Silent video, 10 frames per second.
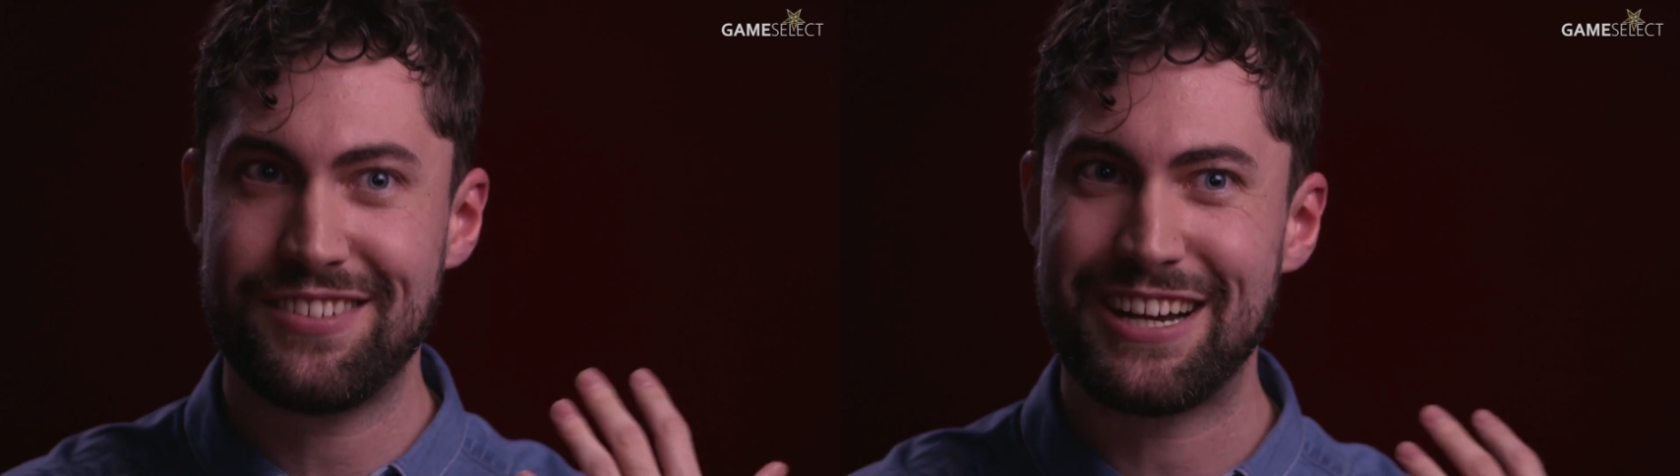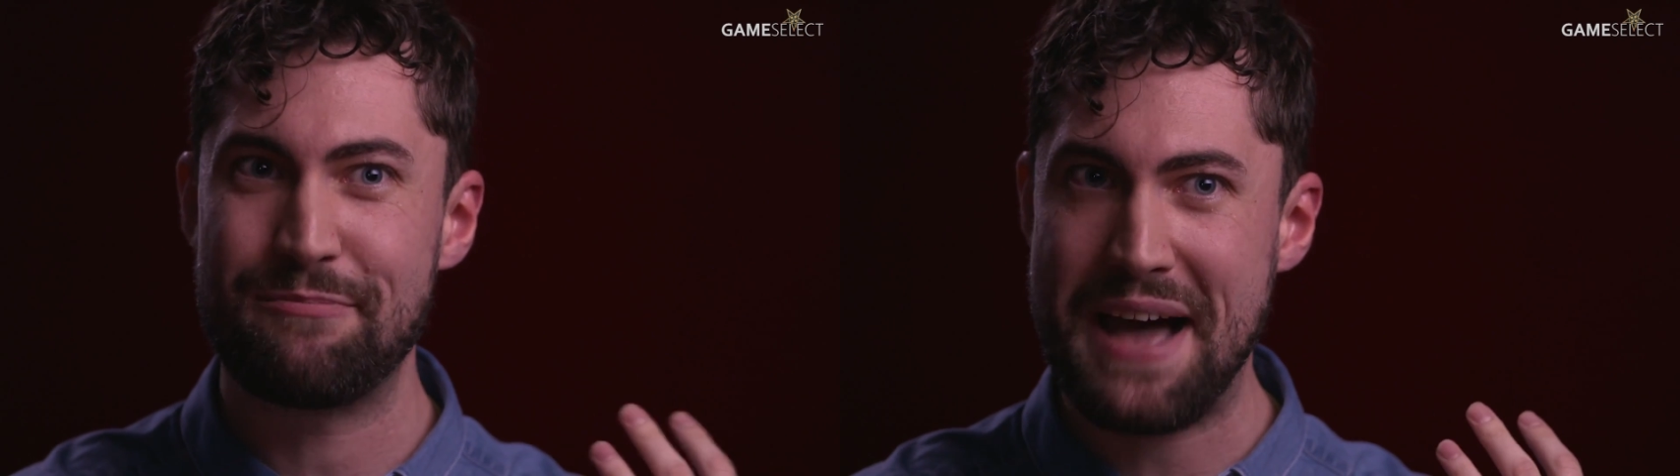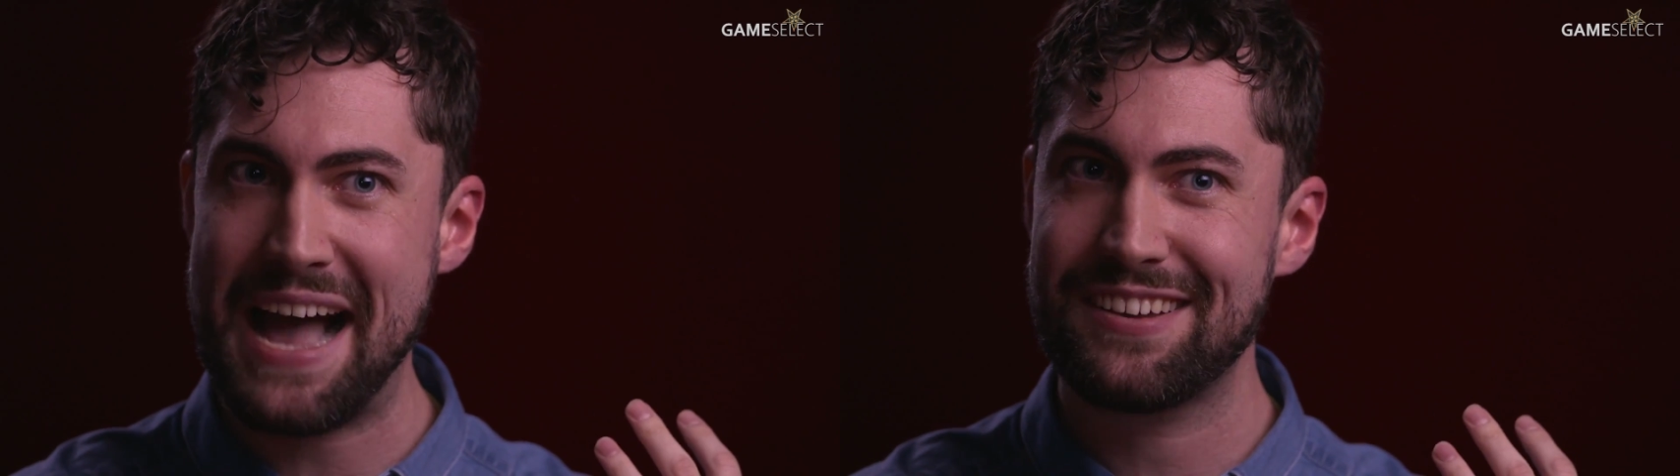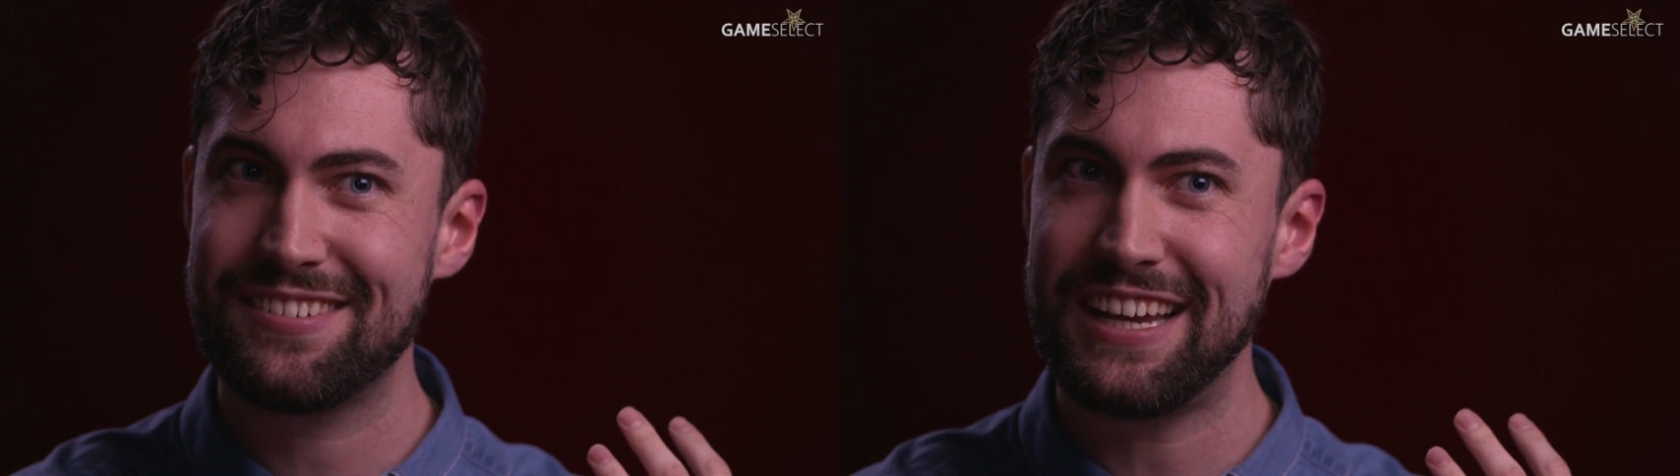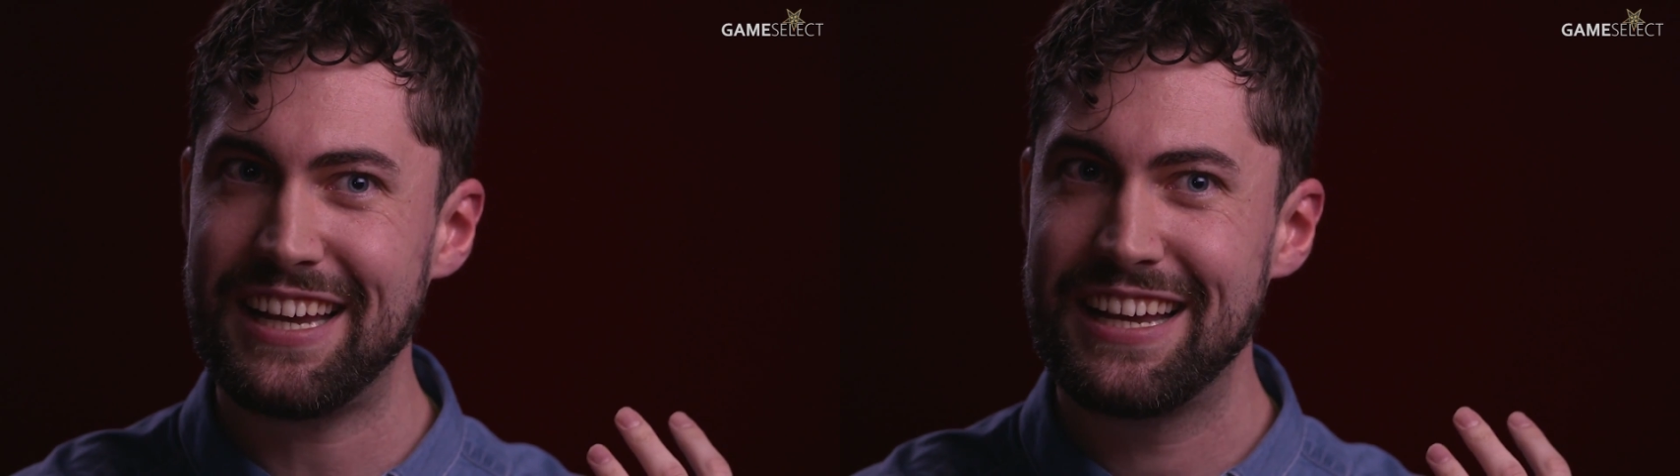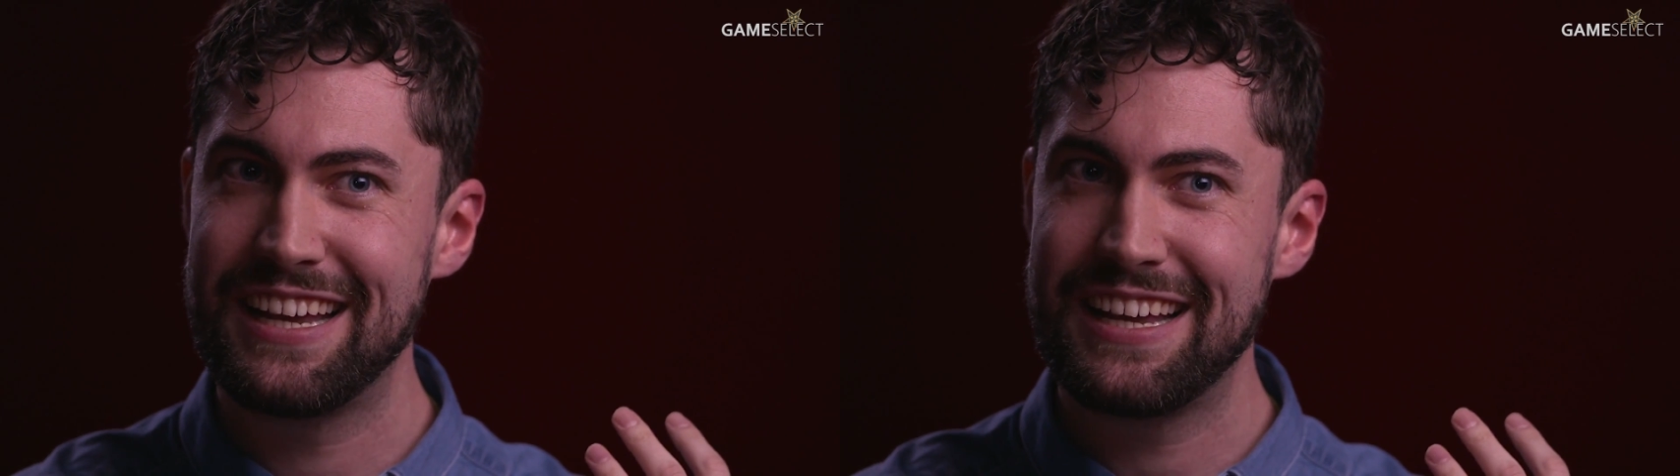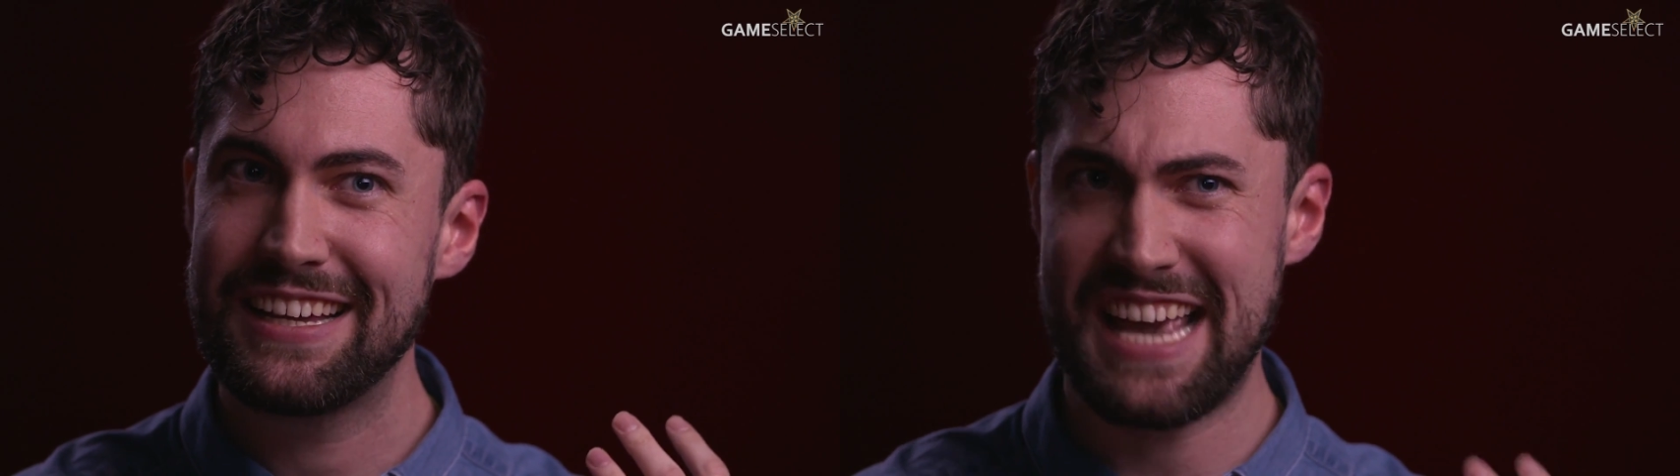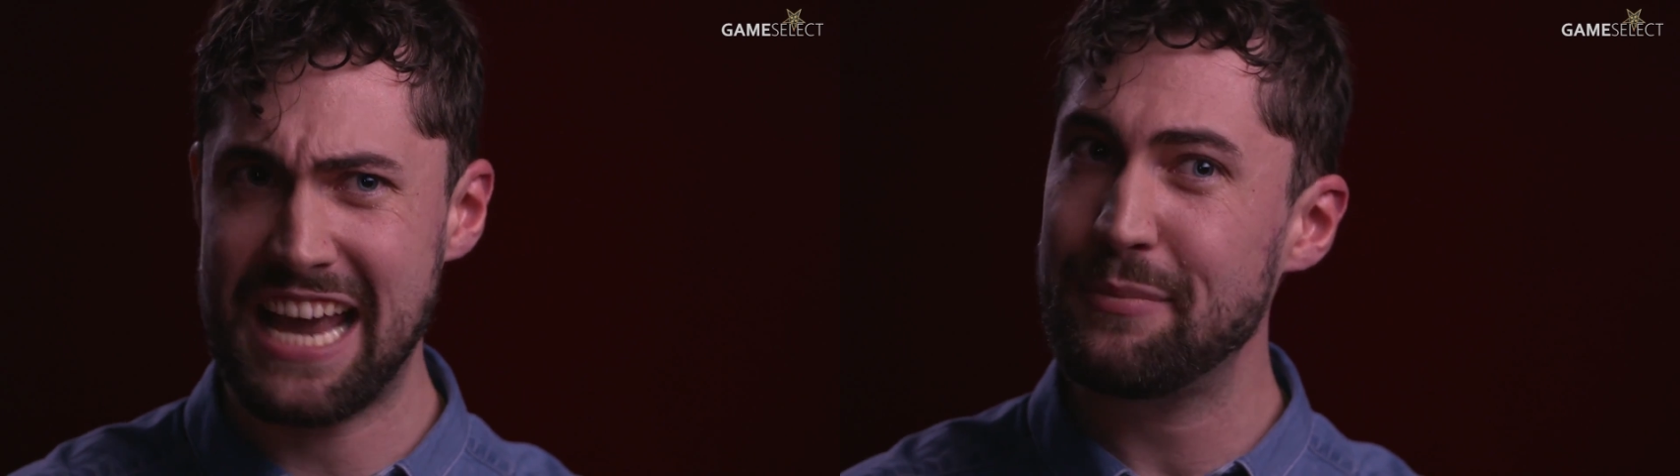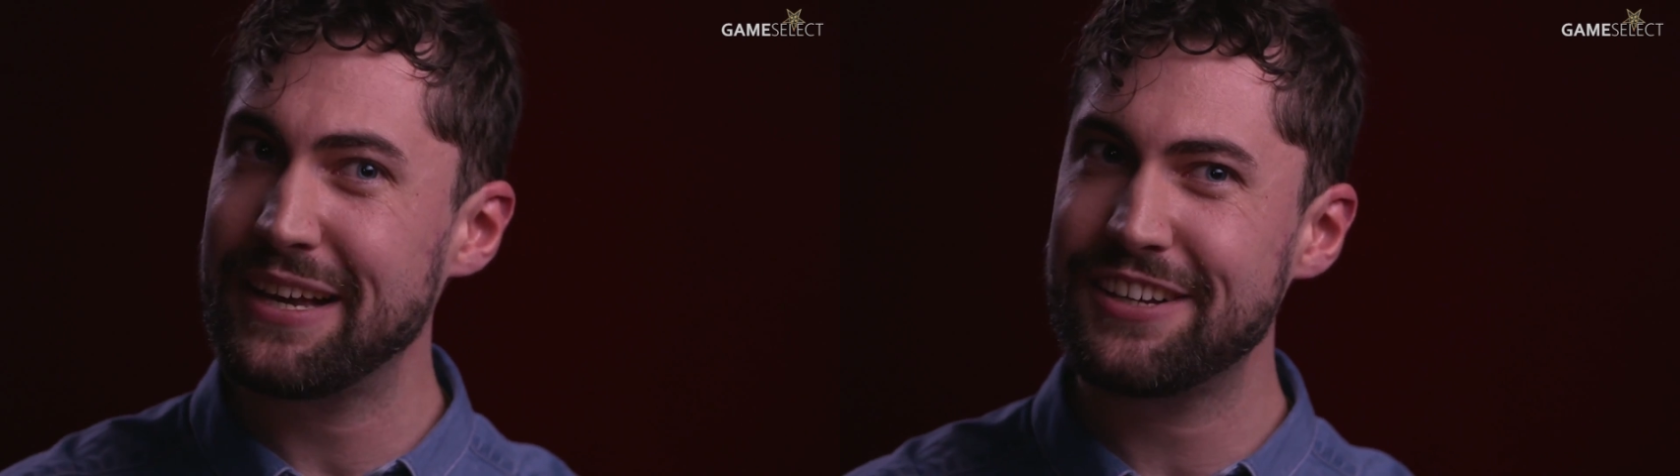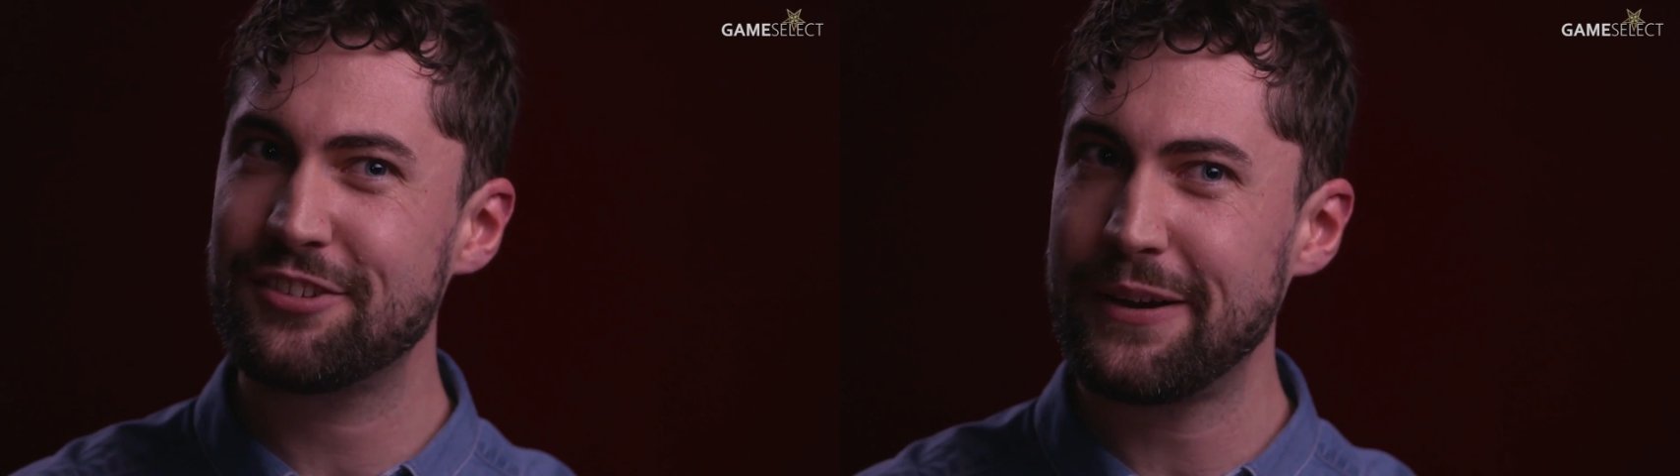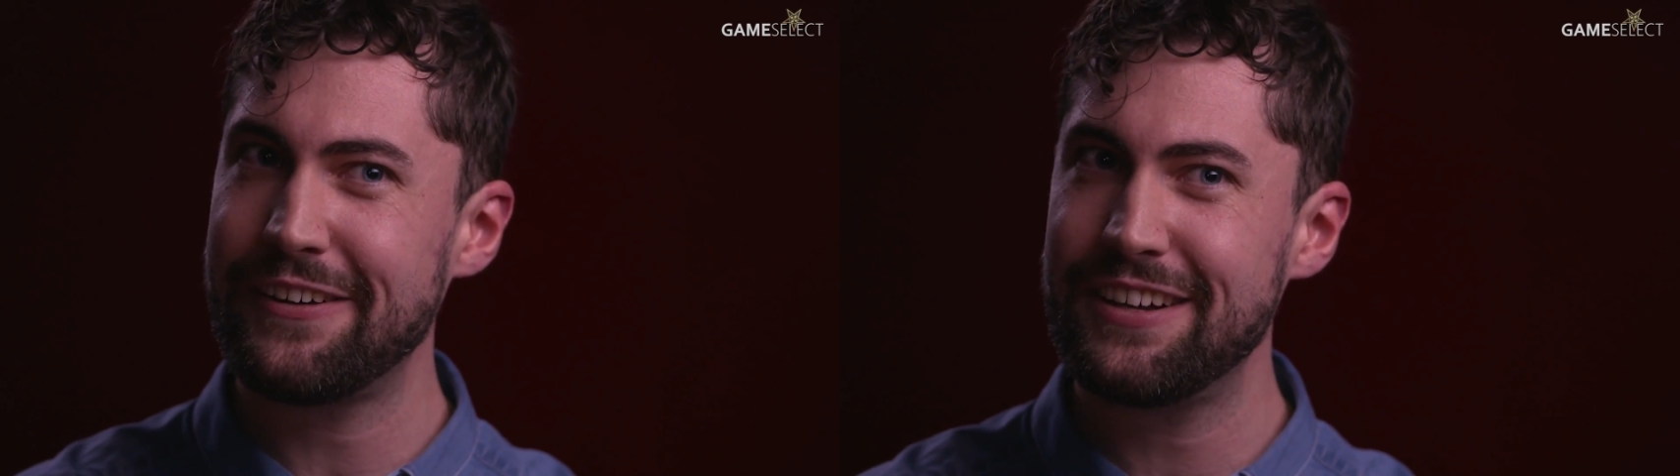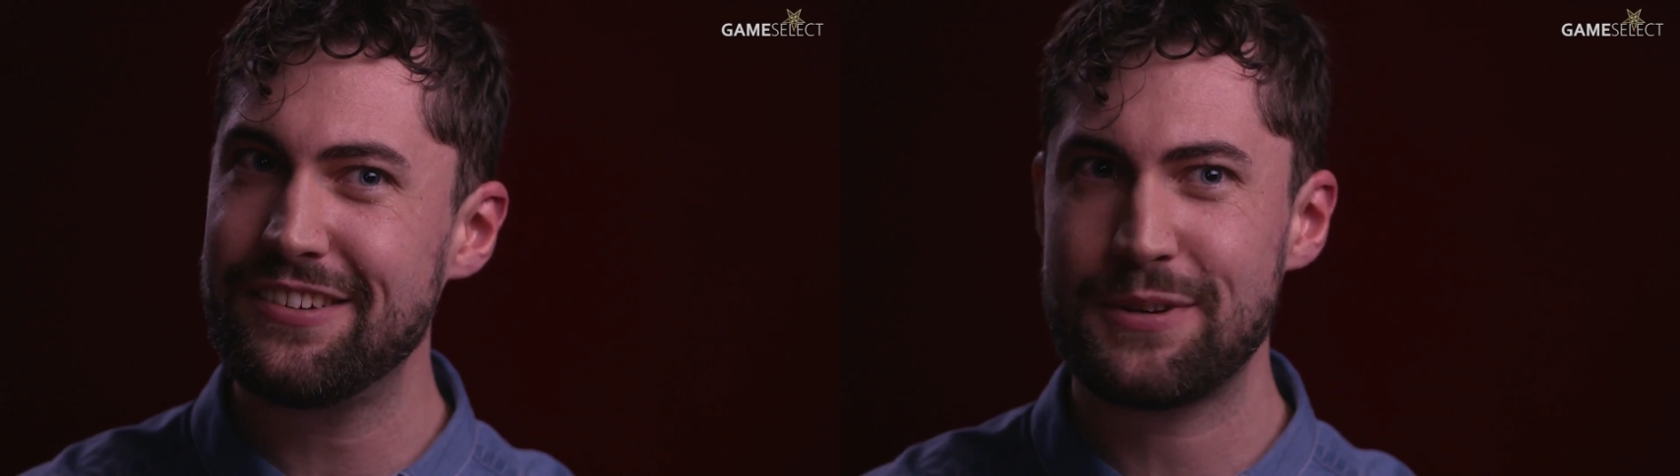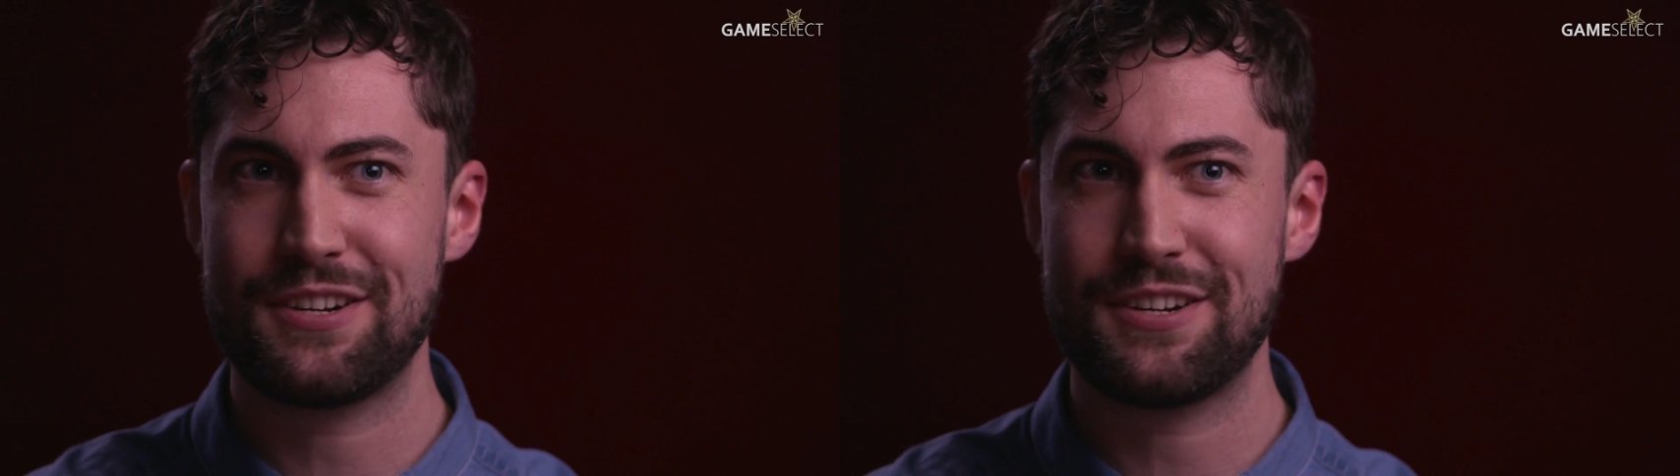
as like a backseat gaming experience,